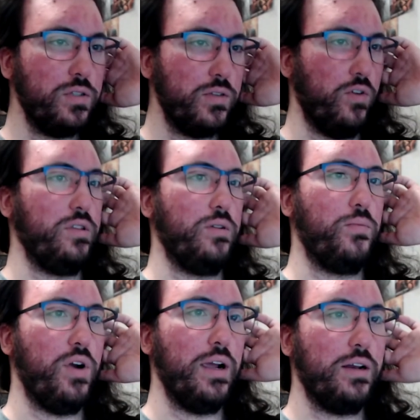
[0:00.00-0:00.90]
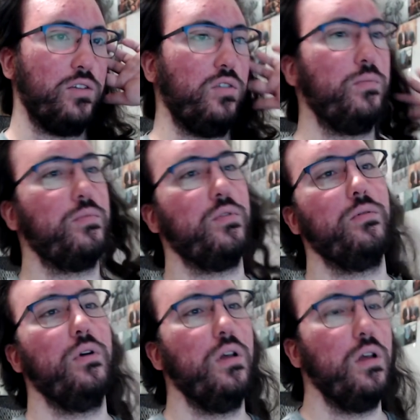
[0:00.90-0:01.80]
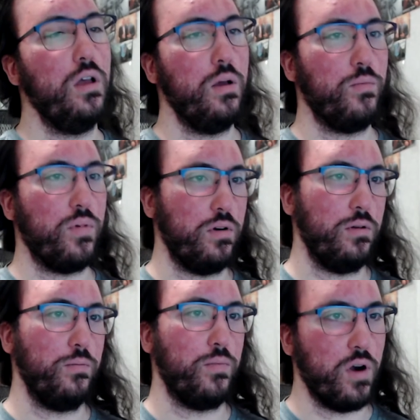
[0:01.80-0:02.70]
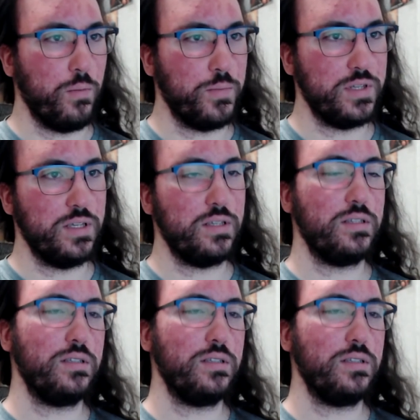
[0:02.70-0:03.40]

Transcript: for their practical purposes.